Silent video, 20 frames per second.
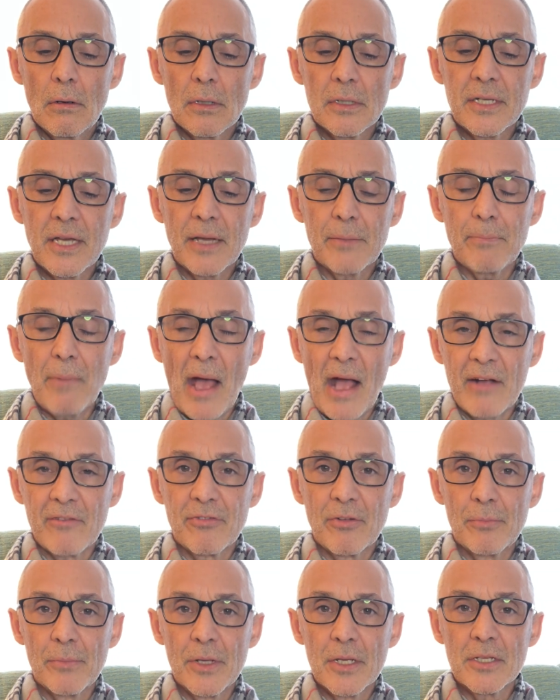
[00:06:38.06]
kickback
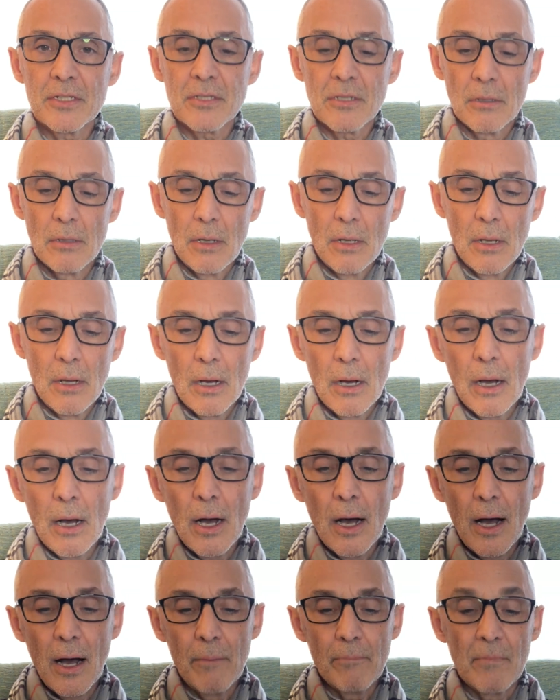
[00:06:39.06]
from this.
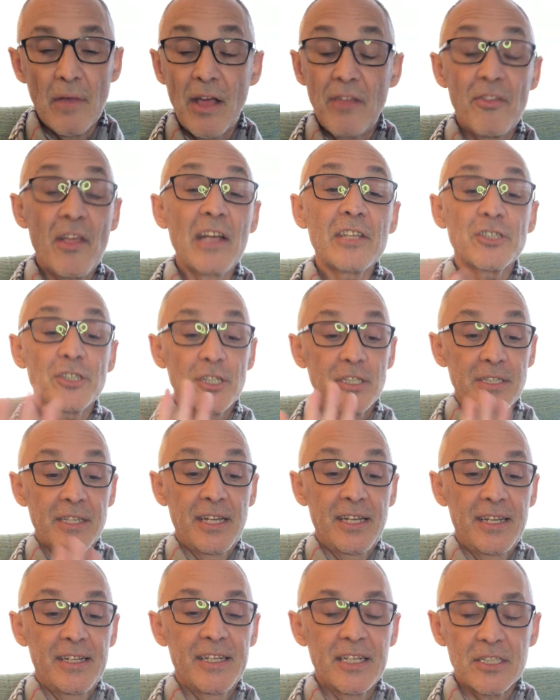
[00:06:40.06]
And that's just at
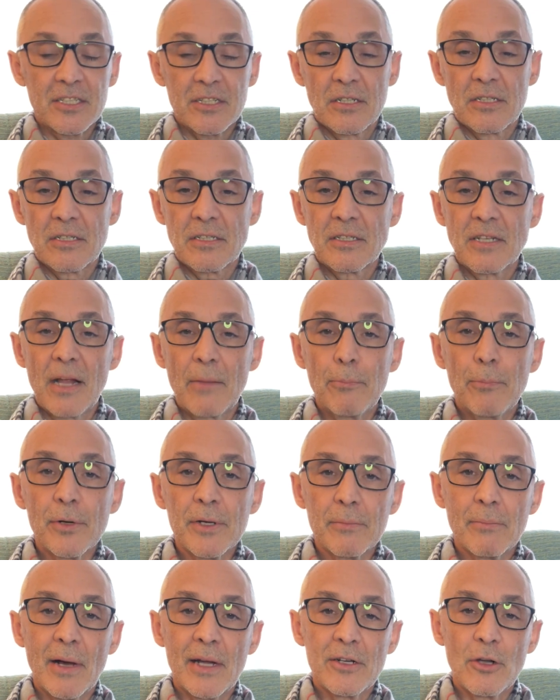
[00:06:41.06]
a distance, not
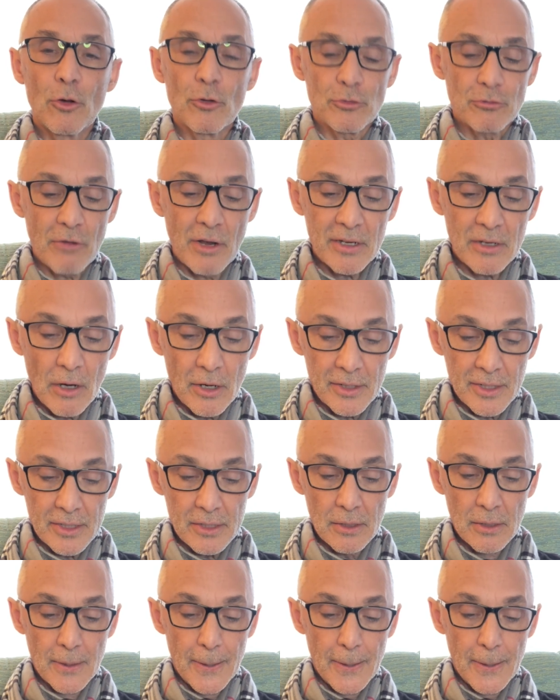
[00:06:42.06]
putting my nose right on it.